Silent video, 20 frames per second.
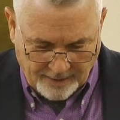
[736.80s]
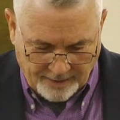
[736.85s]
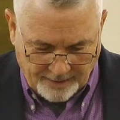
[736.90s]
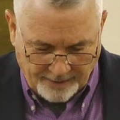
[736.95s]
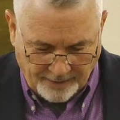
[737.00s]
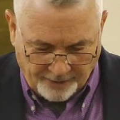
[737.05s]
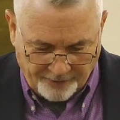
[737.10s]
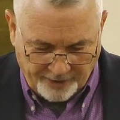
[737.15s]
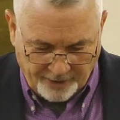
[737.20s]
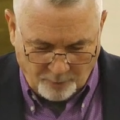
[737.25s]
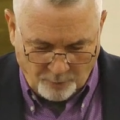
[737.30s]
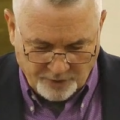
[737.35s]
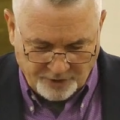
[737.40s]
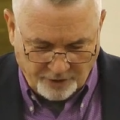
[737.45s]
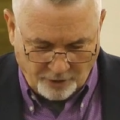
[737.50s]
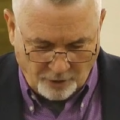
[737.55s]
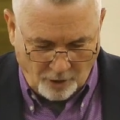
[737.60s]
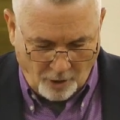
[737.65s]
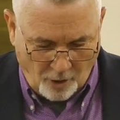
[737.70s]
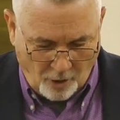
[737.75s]
Now there was
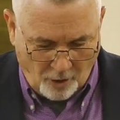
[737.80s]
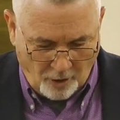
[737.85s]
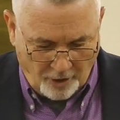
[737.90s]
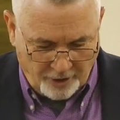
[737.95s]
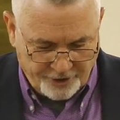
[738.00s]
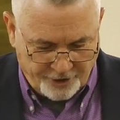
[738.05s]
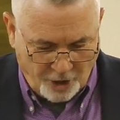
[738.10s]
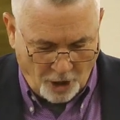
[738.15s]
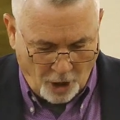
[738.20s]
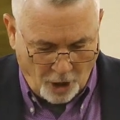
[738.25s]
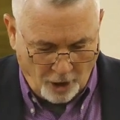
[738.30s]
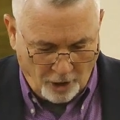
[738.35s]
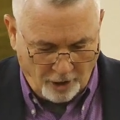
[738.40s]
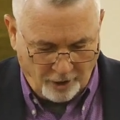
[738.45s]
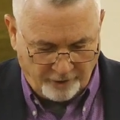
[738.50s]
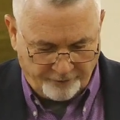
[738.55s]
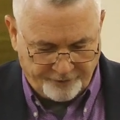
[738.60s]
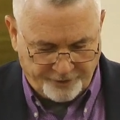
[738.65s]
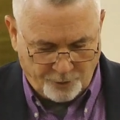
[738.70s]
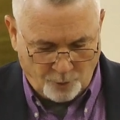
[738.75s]
a large
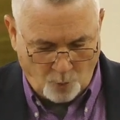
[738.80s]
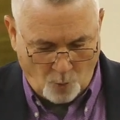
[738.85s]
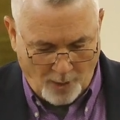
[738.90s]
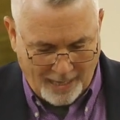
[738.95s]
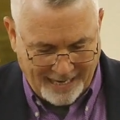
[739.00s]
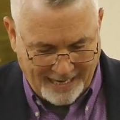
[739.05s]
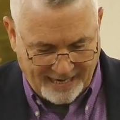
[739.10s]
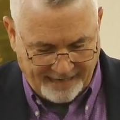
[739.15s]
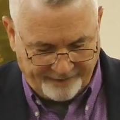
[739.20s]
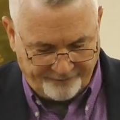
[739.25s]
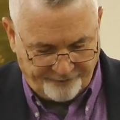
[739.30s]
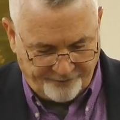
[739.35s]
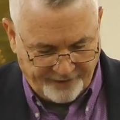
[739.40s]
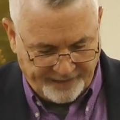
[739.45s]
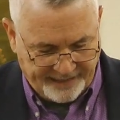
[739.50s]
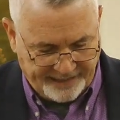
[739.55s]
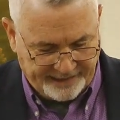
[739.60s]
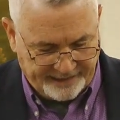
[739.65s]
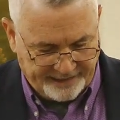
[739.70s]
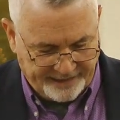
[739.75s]
herd of swine
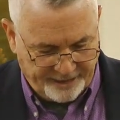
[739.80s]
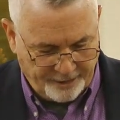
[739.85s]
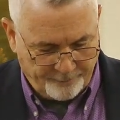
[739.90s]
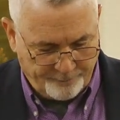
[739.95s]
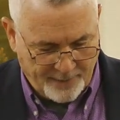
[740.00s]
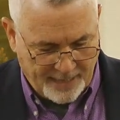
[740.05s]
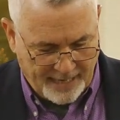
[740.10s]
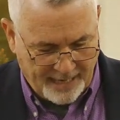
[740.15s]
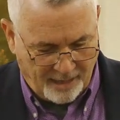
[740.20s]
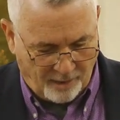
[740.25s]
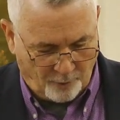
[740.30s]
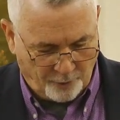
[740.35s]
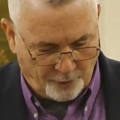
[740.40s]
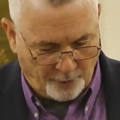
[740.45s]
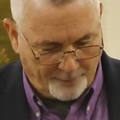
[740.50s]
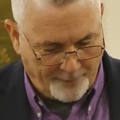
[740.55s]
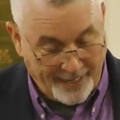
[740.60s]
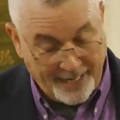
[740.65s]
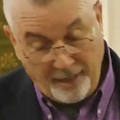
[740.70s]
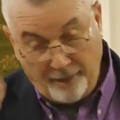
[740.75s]
feeding nearby on the
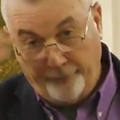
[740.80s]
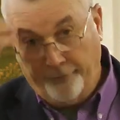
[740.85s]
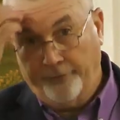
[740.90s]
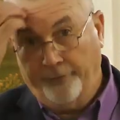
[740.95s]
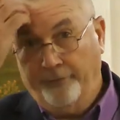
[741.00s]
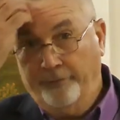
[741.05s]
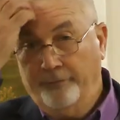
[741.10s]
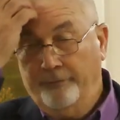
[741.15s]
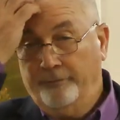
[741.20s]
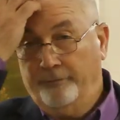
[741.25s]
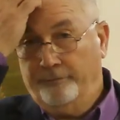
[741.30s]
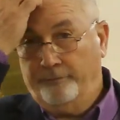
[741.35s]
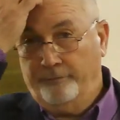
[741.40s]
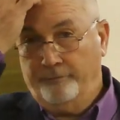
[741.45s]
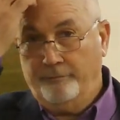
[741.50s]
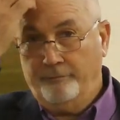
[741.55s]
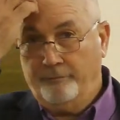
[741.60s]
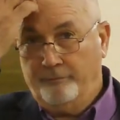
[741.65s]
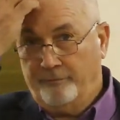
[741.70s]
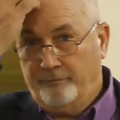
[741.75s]
mountain.
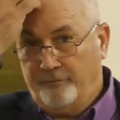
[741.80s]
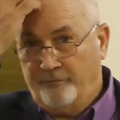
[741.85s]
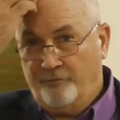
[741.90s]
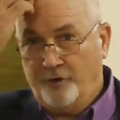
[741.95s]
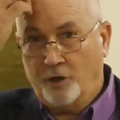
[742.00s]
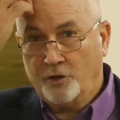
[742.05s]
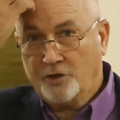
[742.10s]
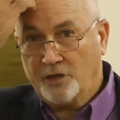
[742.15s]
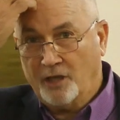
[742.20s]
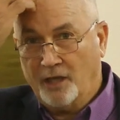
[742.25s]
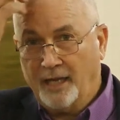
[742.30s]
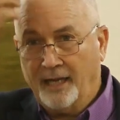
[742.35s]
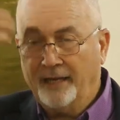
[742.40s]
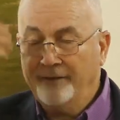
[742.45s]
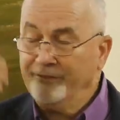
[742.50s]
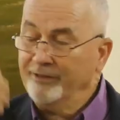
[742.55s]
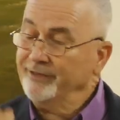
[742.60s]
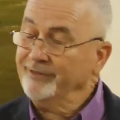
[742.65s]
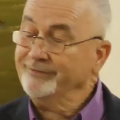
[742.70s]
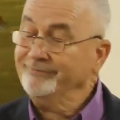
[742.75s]
Verse
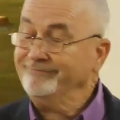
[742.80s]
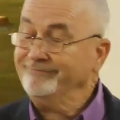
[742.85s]
11.